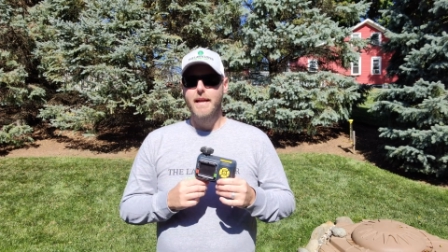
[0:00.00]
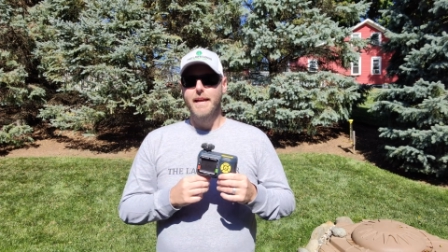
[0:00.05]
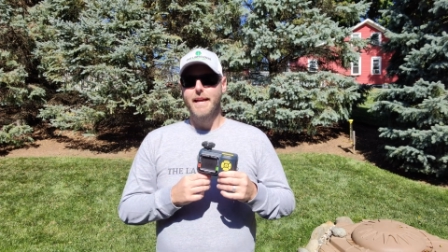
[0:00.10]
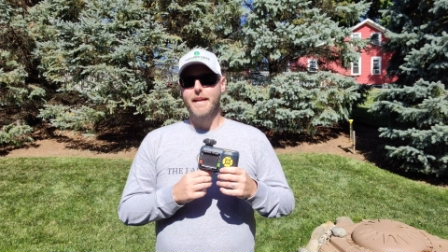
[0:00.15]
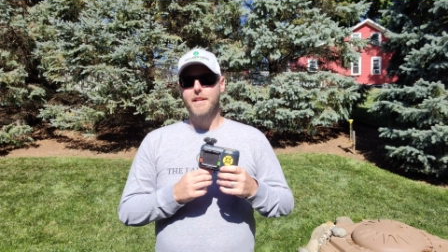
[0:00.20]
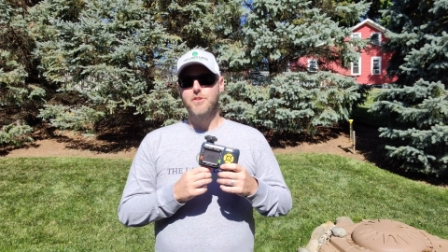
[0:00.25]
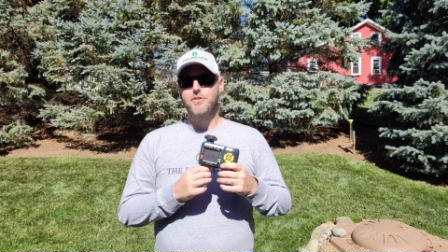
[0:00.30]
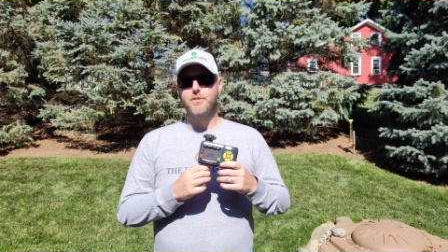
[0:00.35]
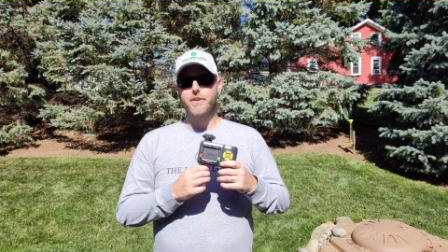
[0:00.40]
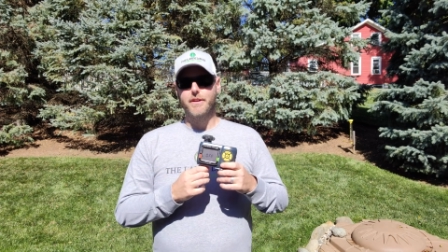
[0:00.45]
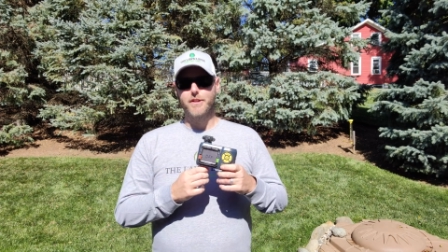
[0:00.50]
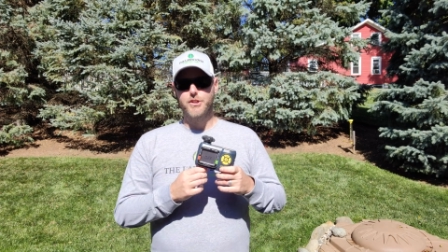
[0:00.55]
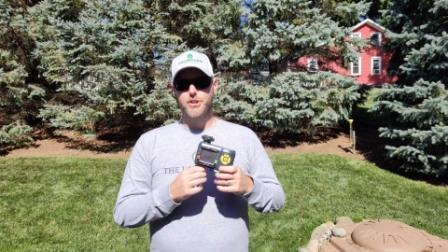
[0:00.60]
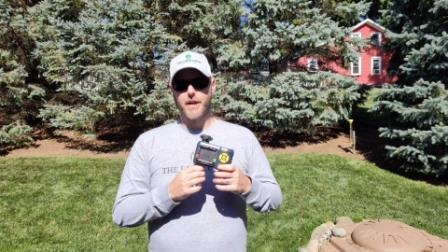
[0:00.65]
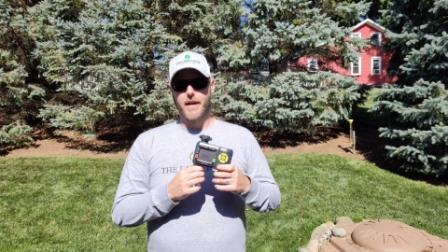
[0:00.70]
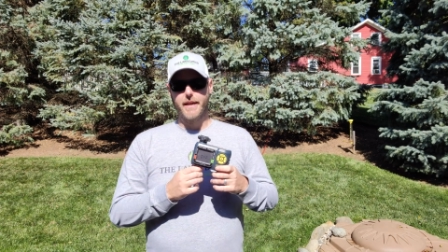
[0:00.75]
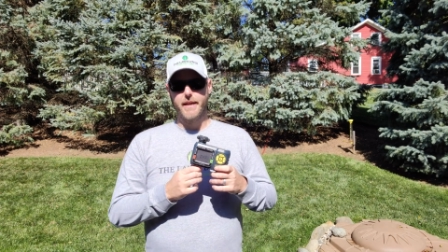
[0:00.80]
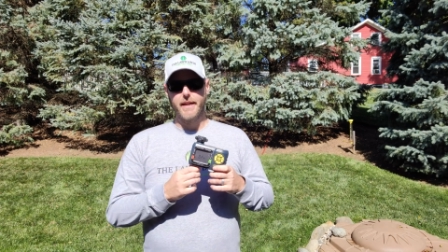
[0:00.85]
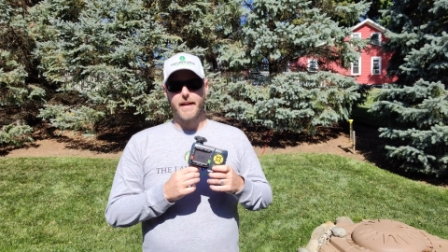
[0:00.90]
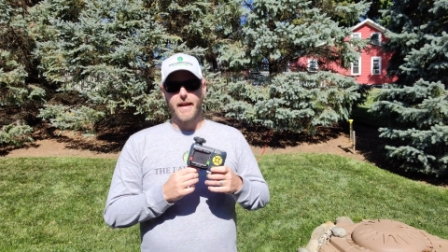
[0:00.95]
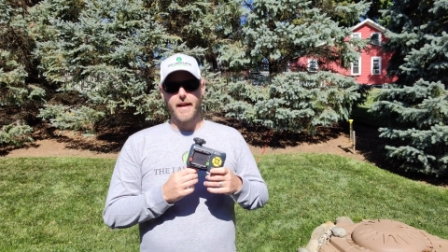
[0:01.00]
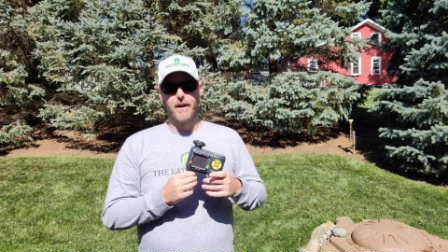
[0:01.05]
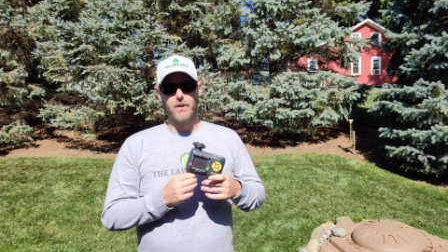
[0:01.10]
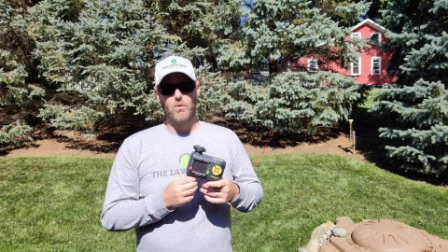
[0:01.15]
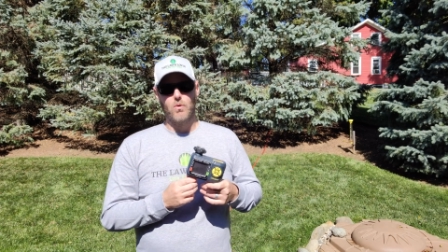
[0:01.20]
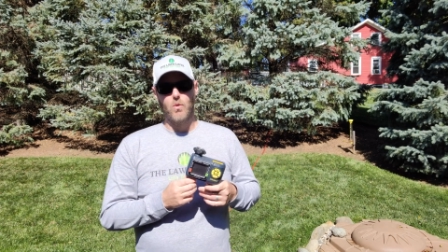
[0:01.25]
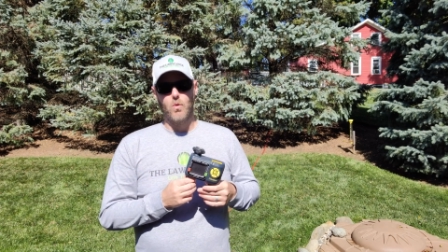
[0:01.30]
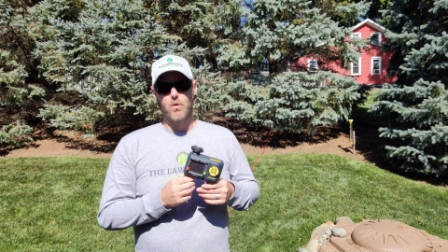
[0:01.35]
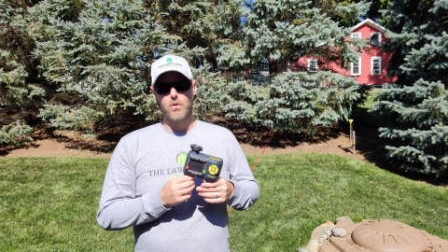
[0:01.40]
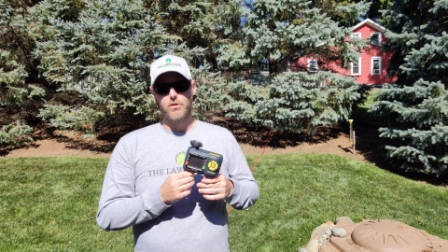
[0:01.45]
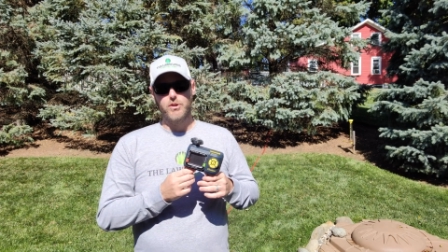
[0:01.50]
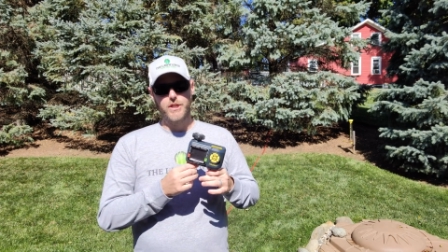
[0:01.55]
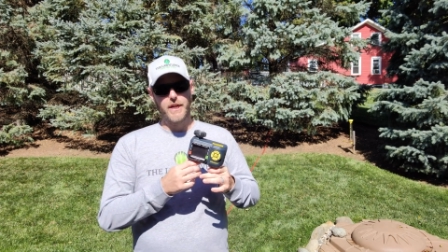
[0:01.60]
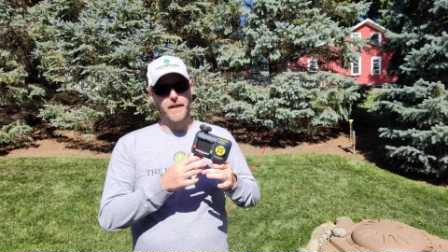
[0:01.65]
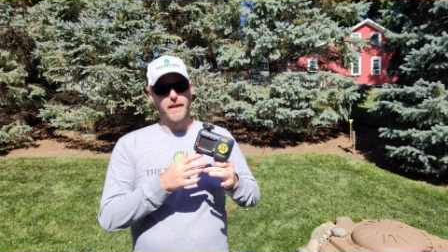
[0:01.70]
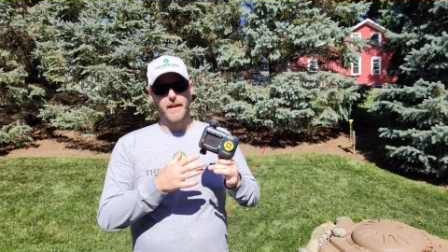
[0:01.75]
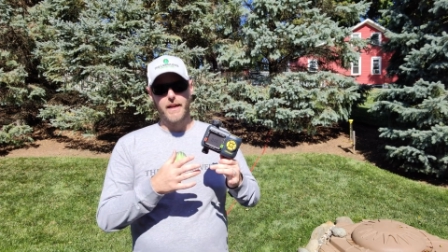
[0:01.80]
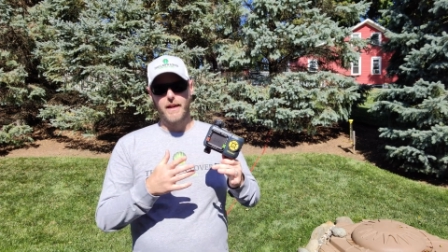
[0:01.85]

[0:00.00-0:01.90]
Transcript: and you can check it out, or check it